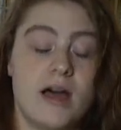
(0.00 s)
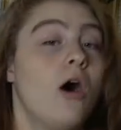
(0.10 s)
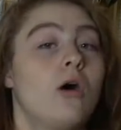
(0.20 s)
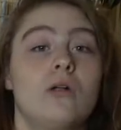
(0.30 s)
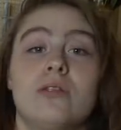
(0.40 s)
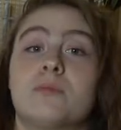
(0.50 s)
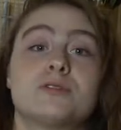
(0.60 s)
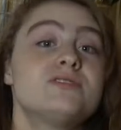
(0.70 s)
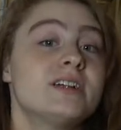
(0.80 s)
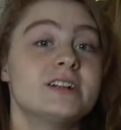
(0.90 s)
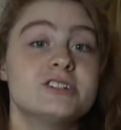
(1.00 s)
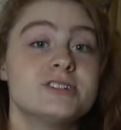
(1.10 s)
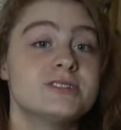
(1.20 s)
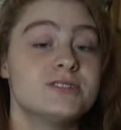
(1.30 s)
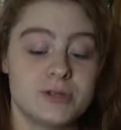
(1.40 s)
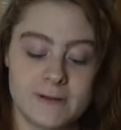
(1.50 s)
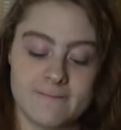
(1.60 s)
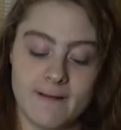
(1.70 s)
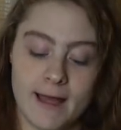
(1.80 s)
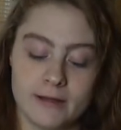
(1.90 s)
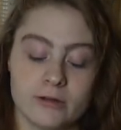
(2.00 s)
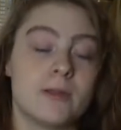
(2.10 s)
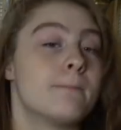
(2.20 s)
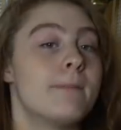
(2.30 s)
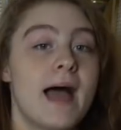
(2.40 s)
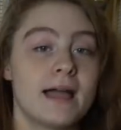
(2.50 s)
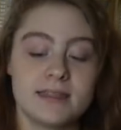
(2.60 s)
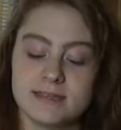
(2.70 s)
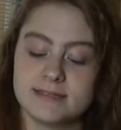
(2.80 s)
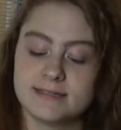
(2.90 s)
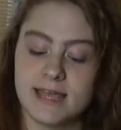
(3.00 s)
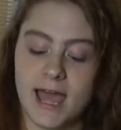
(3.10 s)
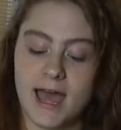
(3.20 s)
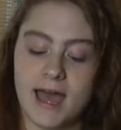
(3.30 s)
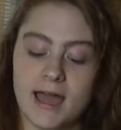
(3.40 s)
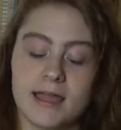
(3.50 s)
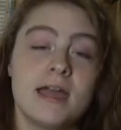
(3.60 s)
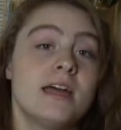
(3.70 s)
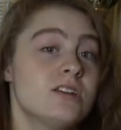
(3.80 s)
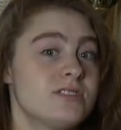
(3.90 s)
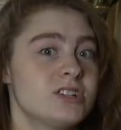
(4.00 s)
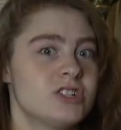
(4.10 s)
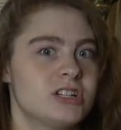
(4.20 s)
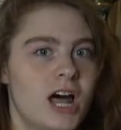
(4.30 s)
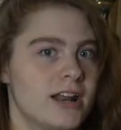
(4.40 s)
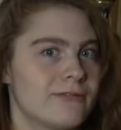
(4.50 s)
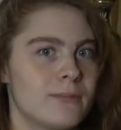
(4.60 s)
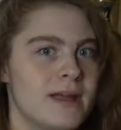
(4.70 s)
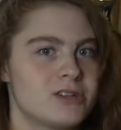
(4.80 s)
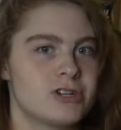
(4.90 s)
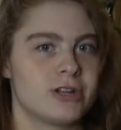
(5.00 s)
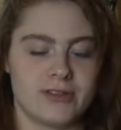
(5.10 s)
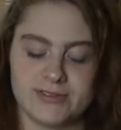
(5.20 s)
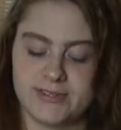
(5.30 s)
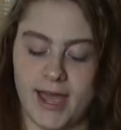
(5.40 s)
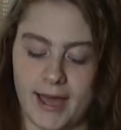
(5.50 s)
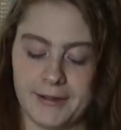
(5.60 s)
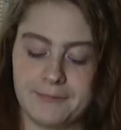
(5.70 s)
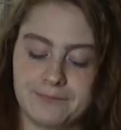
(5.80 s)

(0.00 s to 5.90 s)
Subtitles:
All the percentages you can find on the back of this tag. There's actually a lot of information on this tag.